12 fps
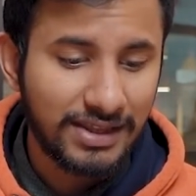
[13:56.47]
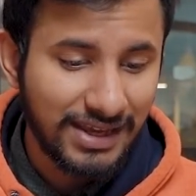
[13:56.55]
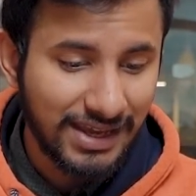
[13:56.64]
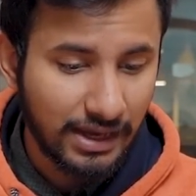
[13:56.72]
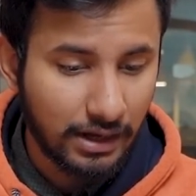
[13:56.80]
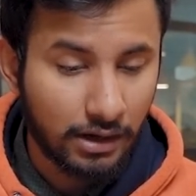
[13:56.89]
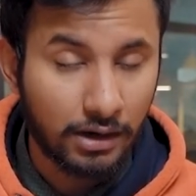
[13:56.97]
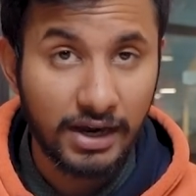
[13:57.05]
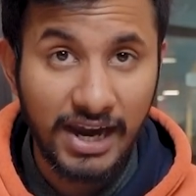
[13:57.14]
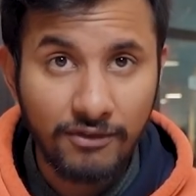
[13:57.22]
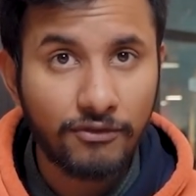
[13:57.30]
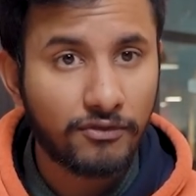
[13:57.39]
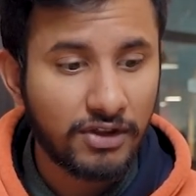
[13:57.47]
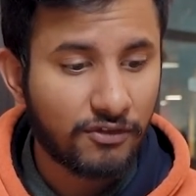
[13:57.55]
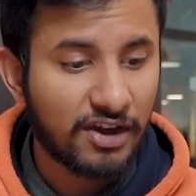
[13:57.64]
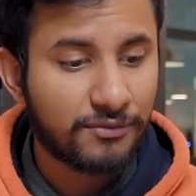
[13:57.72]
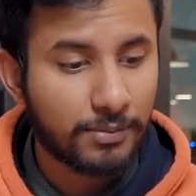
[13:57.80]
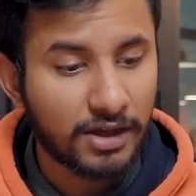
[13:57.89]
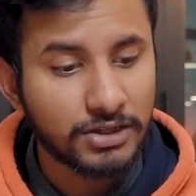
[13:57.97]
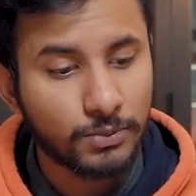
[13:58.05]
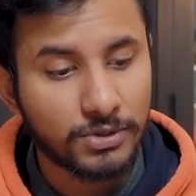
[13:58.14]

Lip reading: the 855 Plus,